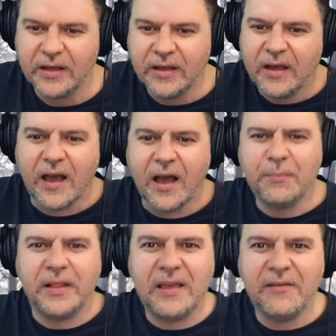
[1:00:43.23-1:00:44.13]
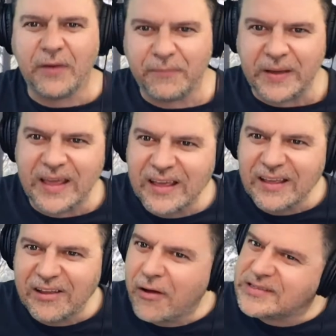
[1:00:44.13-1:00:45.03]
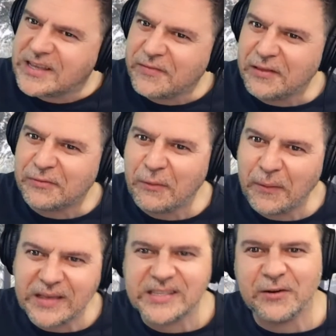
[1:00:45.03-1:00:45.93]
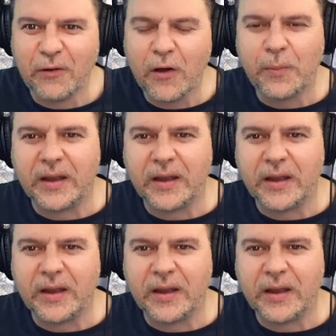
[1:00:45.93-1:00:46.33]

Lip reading: Can't believe we've been here, 73 weeks in a row.